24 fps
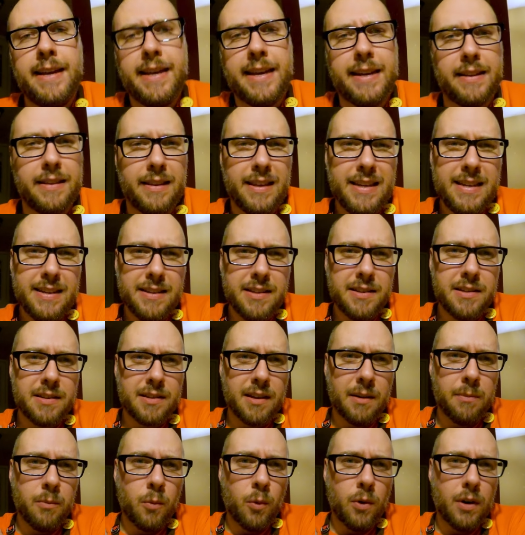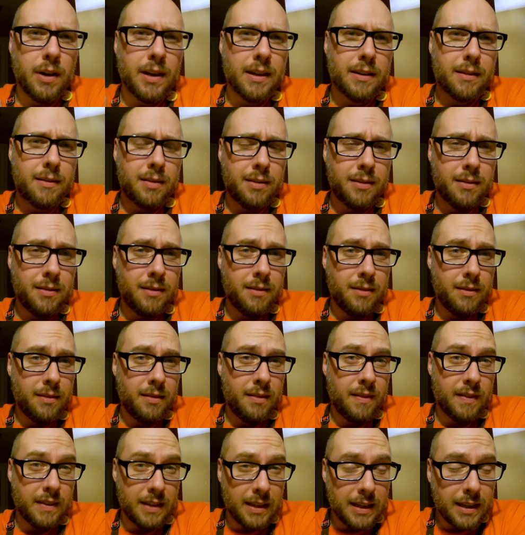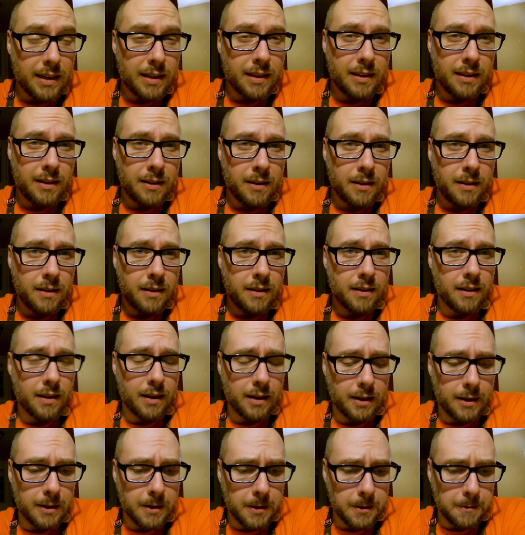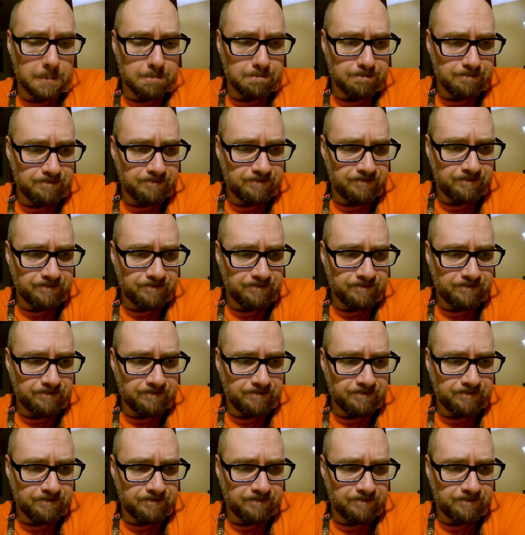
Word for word: at least somewhat thick. Um,